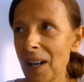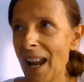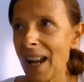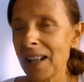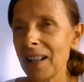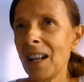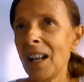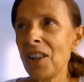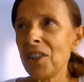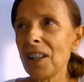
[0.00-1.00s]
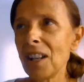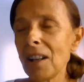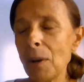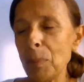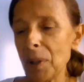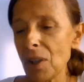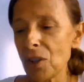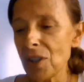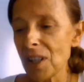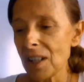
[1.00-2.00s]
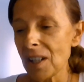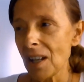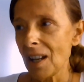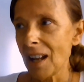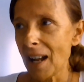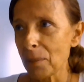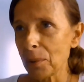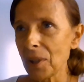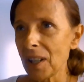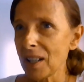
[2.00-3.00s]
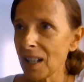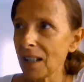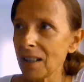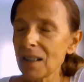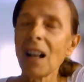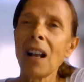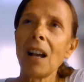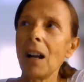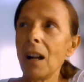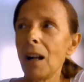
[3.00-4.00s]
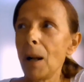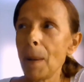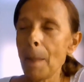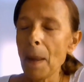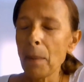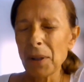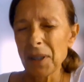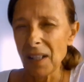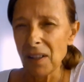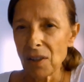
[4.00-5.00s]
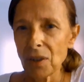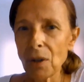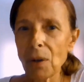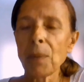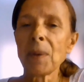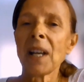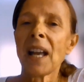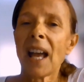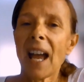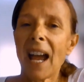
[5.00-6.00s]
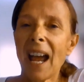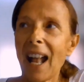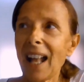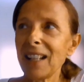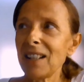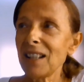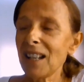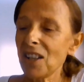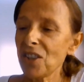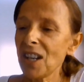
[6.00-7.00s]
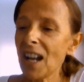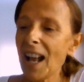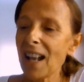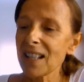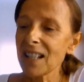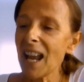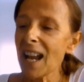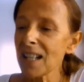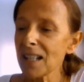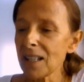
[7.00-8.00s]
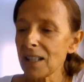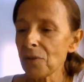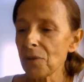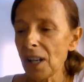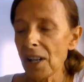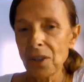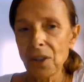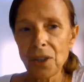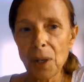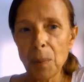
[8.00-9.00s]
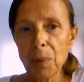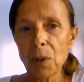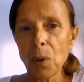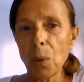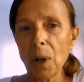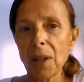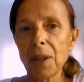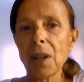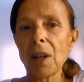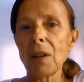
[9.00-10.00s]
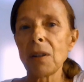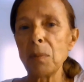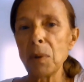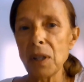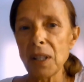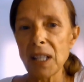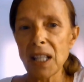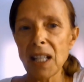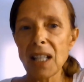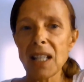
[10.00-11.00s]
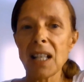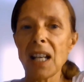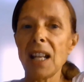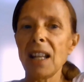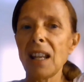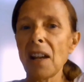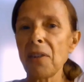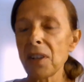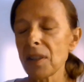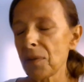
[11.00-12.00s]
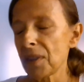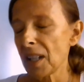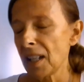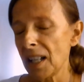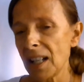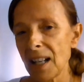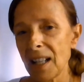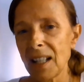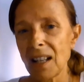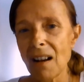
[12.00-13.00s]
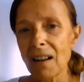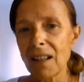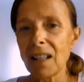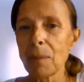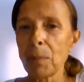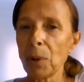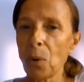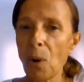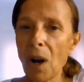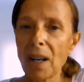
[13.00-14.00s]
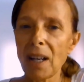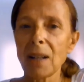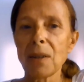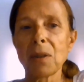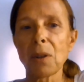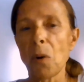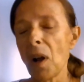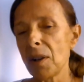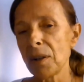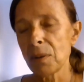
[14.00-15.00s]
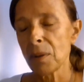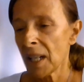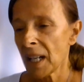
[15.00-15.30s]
Eggen. She did her PhD in edible insects about 10 years ago. And she has excellent relationships with communities in the areas of Tsanin and Giani and Polokwane, Toyoandu.